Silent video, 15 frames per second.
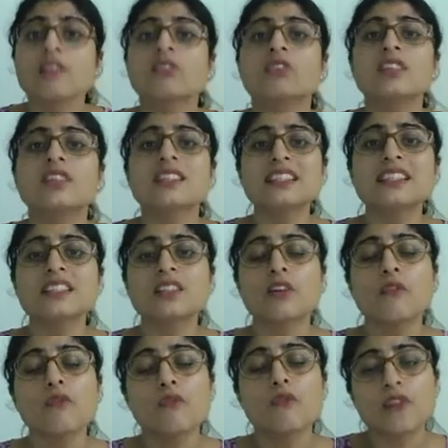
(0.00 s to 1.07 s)
This is
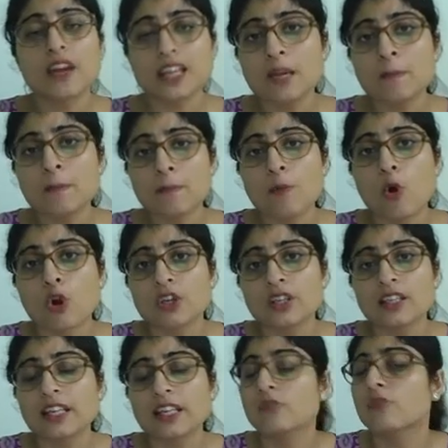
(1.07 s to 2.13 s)
a very
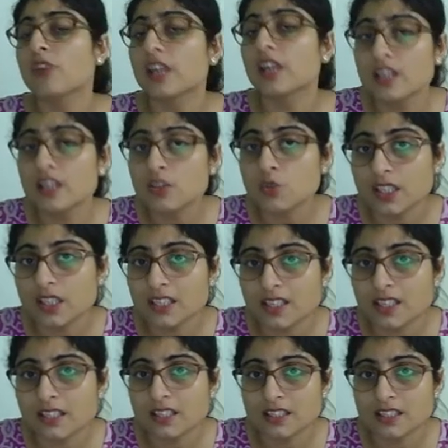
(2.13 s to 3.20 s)
important and very
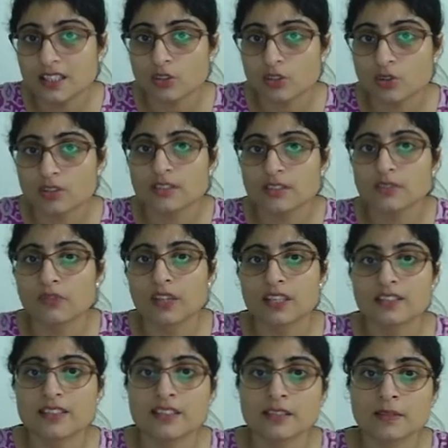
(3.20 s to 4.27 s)
interesting discussions,
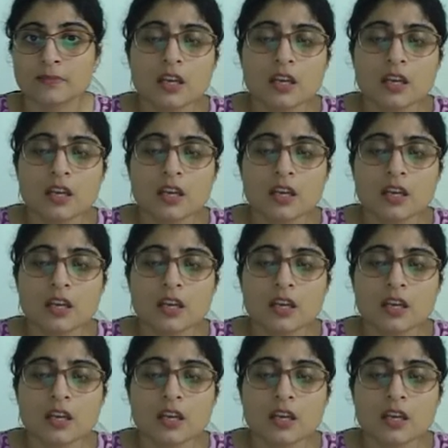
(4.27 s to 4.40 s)
friends.